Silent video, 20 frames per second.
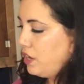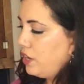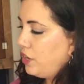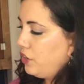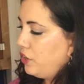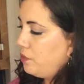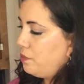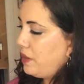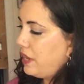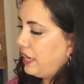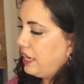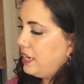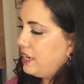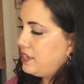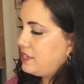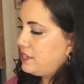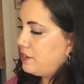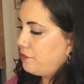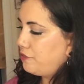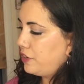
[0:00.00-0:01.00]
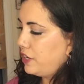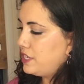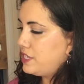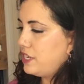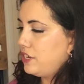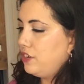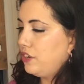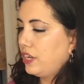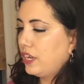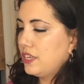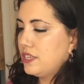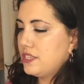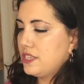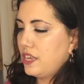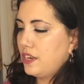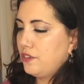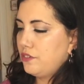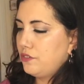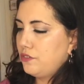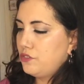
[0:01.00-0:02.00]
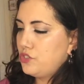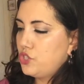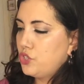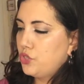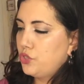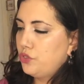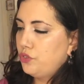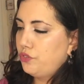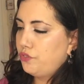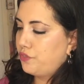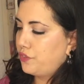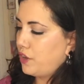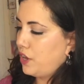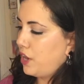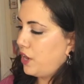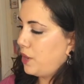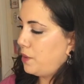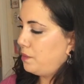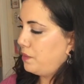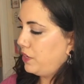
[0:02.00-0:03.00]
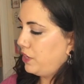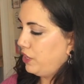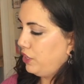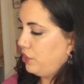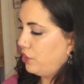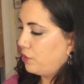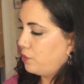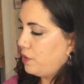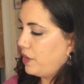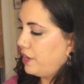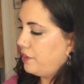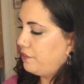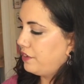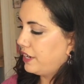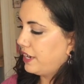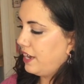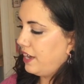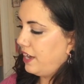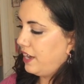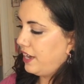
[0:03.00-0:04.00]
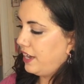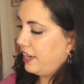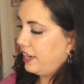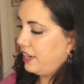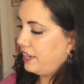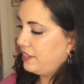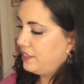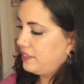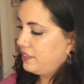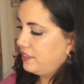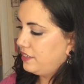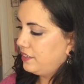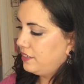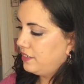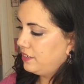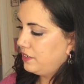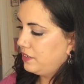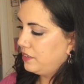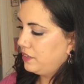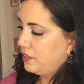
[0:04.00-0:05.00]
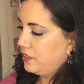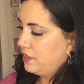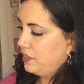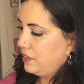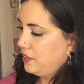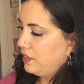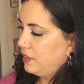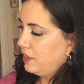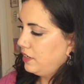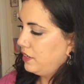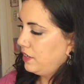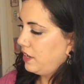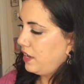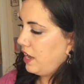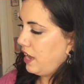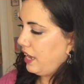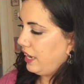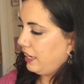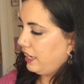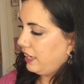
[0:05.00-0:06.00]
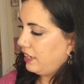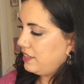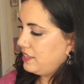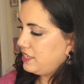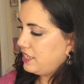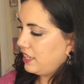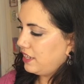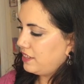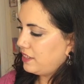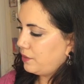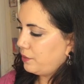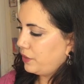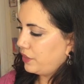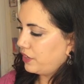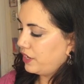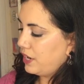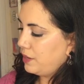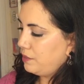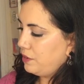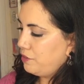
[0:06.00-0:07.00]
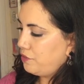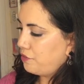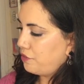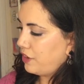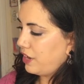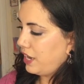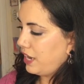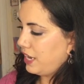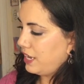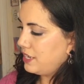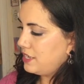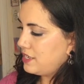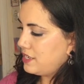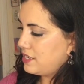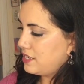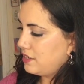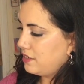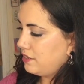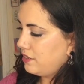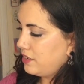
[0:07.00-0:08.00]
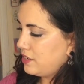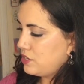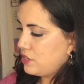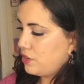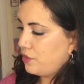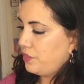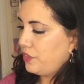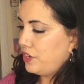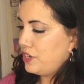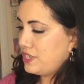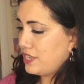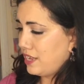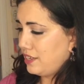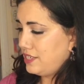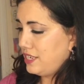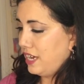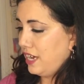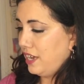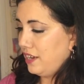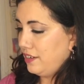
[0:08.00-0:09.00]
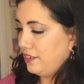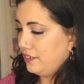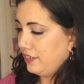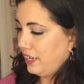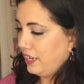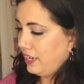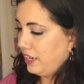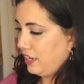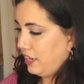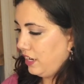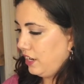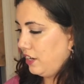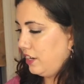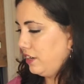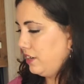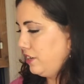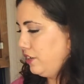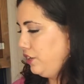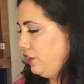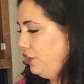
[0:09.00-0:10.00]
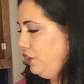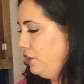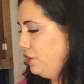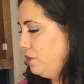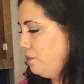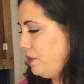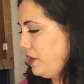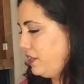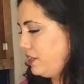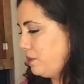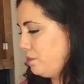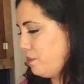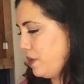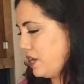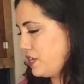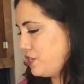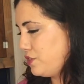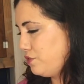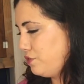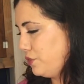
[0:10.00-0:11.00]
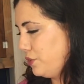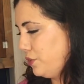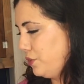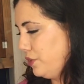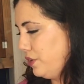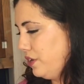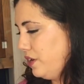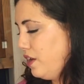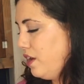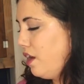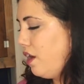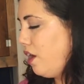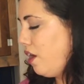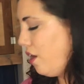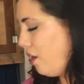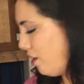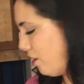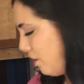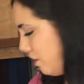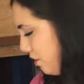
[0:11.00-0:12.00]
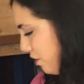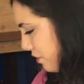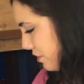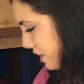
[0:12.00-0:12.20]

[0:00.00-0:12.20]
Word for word: you're making a difference and you can send two from you're one of a kind I can tell that we're gonna be friends so there's a ton in here. You make the best food. Oh,